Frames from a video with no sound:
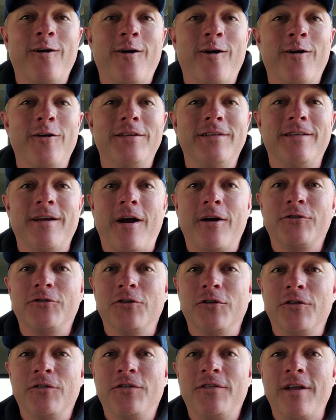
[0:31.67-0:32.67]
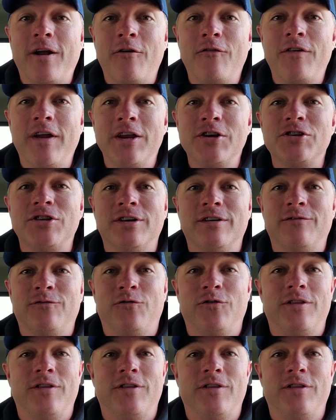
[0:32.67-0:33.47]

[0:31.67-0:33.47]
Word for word: are the doctrine of salvation.